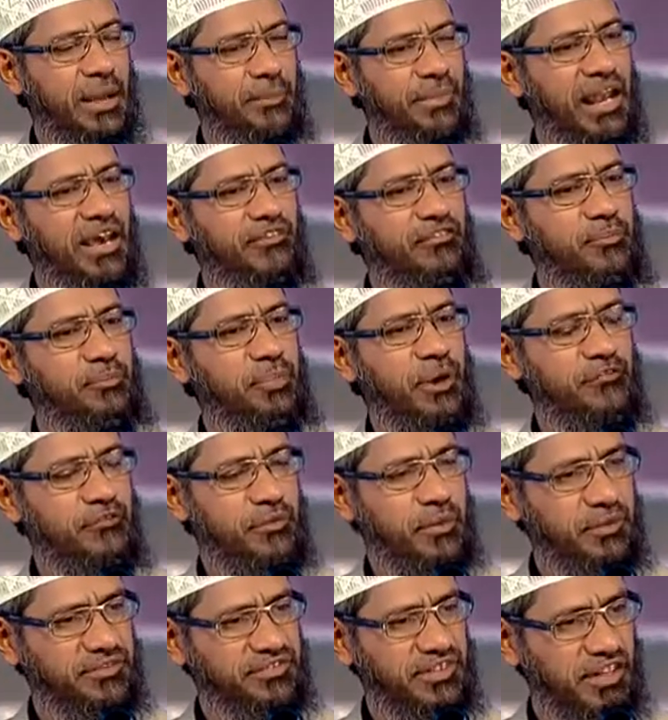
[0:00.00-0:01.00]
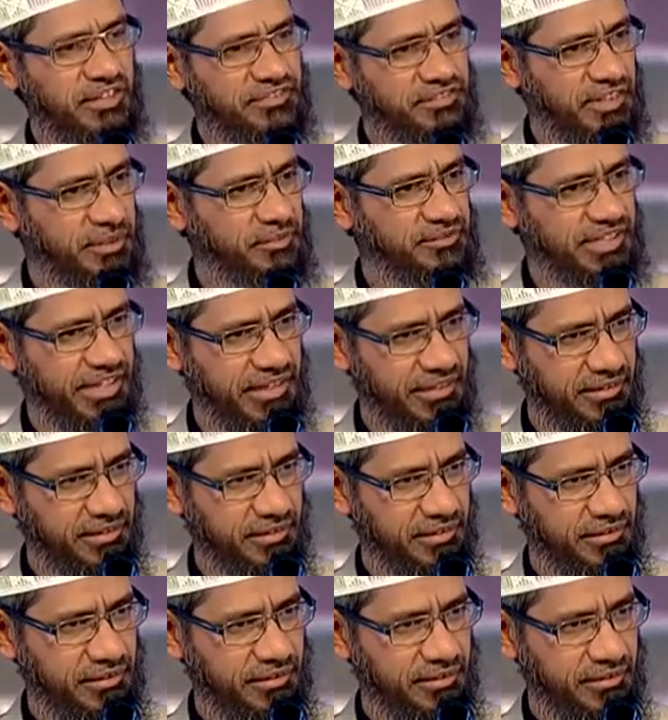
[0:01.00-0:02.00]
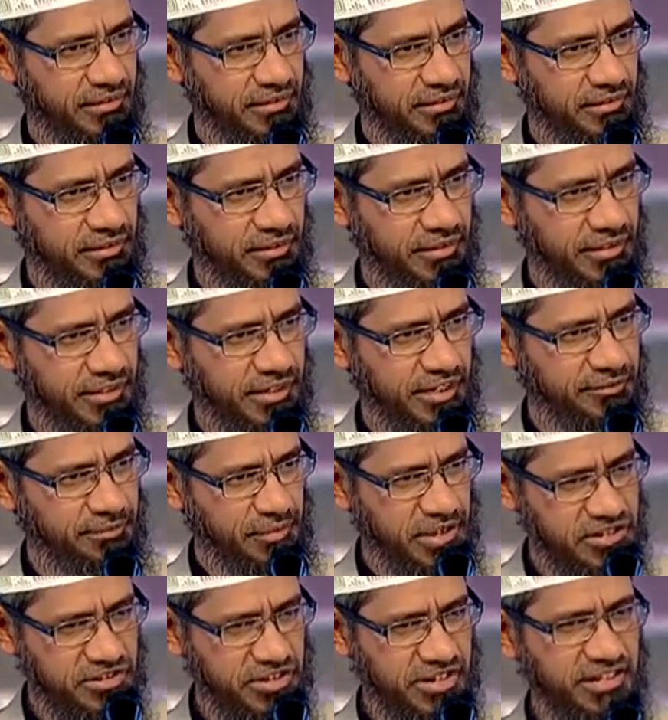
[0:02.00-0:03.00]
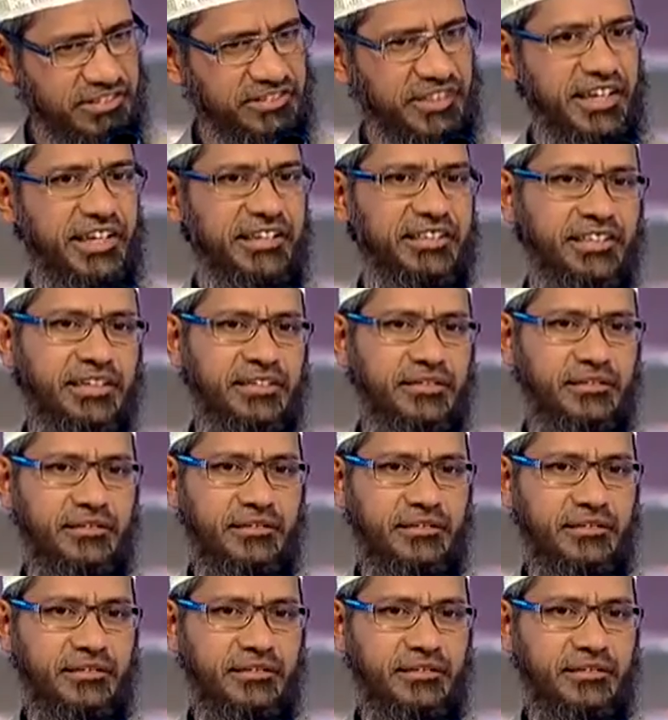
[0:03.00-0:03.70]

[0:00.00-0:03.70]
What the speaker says: beloved Prophet Muhammad said, it's mentioned in Sahih Hadith,